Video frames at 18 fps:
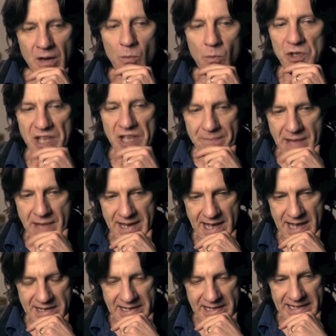Once I'd met
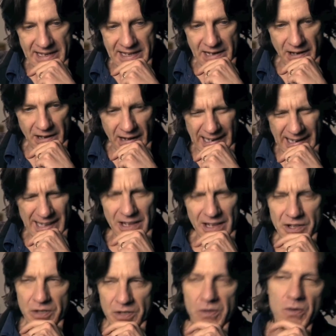Eddie, and I
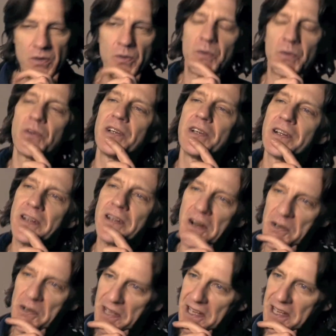kind of knew,
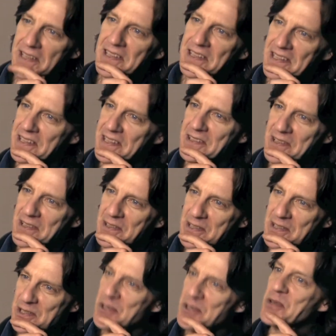okay,
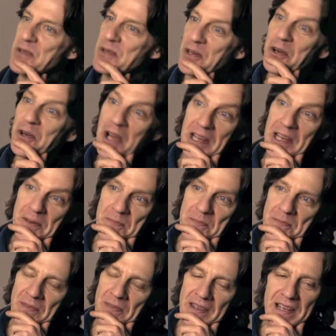this is going to be great.
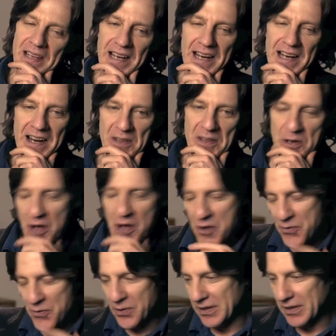And you
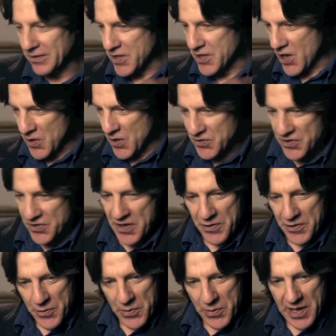go through a little dance,
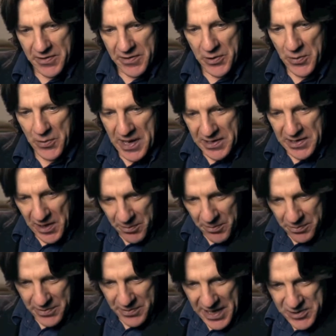and then you end
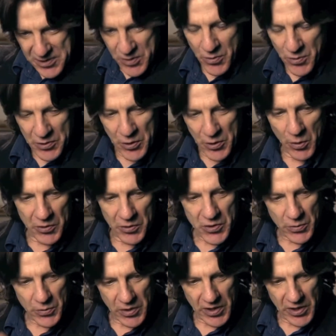up, that's the one you want
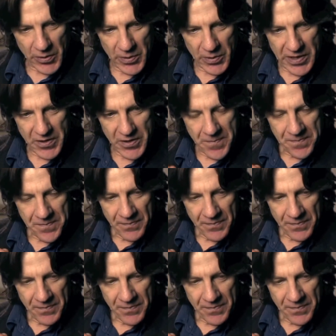to work with.